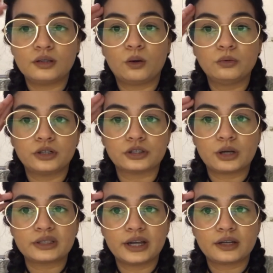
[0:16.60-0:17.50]
owner. So I
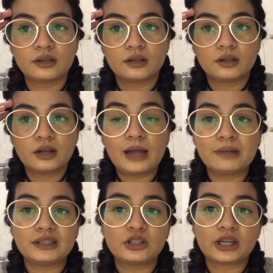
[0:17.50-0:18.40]
was like, I
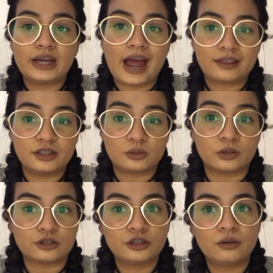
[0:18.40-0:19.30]
messaged, can I add this
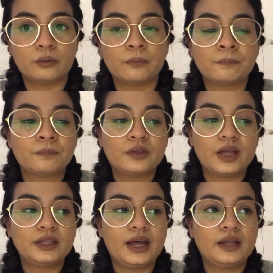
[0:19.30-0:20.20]
one too?
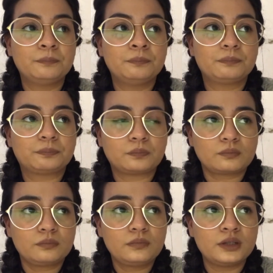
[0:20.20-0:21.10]
And then
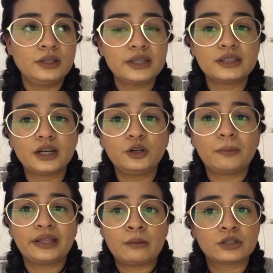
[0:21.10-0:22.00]
next thing I know,
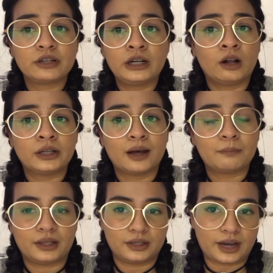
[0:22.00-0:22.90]
my name's already called up,
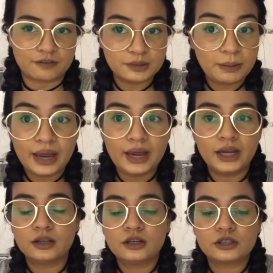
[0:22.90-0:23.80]
and then I have to
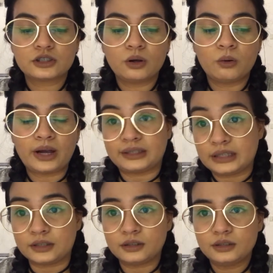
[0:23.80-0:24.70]
pay, so I
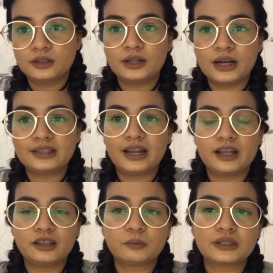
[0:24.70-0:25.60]
did. And
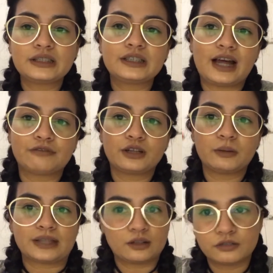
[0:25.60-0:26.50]
then it wasn't until after I
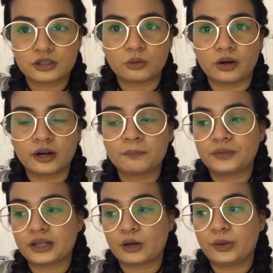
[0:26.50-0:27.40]
was out of the store and
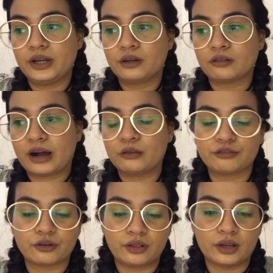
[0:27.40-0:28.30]
like waiting around
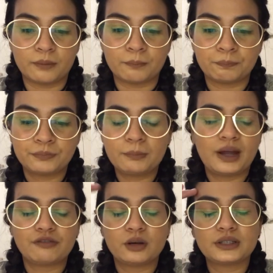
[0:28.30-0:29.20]
for the,
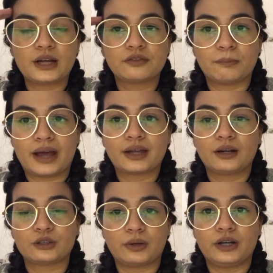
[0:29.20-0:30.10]
after I was out of the bank and
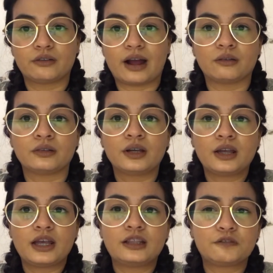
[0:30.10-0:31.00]
I was waiting around
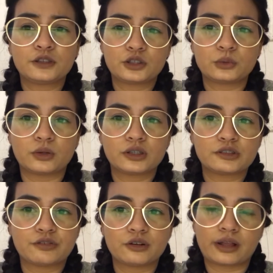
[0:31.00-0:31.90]
in different
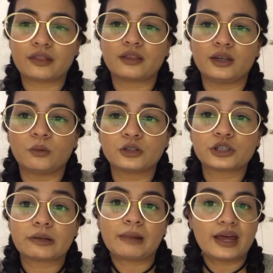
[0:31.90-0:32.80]
stores for like the owner
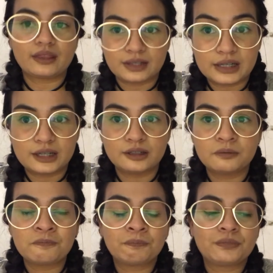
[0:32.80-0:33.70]
to reply, they did.
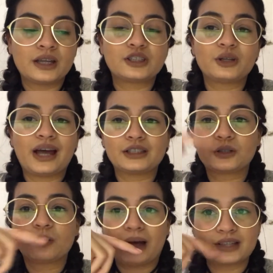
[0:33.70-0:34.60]
And so I had to
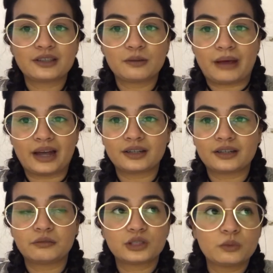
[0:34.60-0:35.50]
go back to the bank,
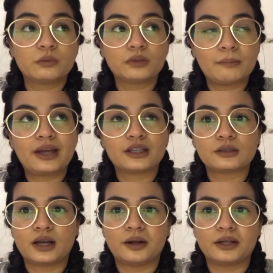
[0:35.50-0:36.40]
which the bank is
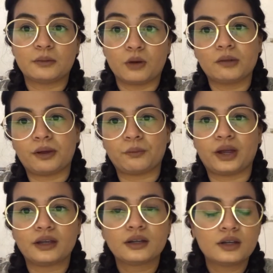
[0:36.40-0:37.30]
in a mall, by the
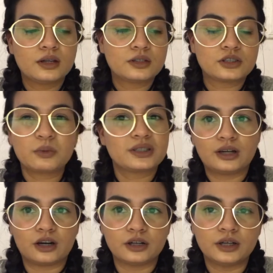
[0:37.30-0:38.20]
way. So it wasn't
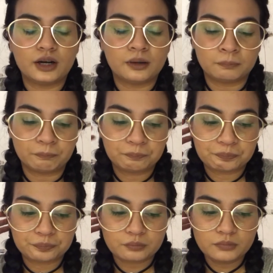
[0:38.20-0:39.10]
that hard to
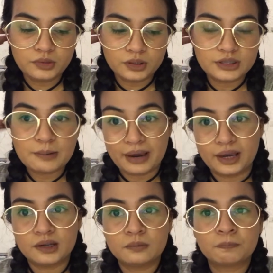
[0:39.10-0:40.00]

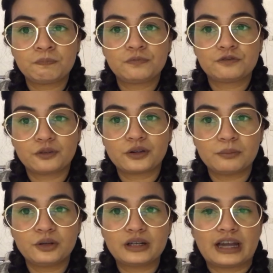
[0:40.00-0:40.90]
pay for the
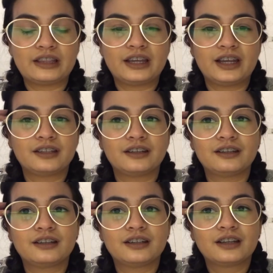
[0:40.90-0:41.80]
book. And then
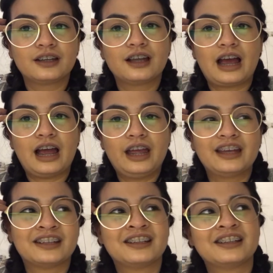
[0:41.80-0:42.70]
I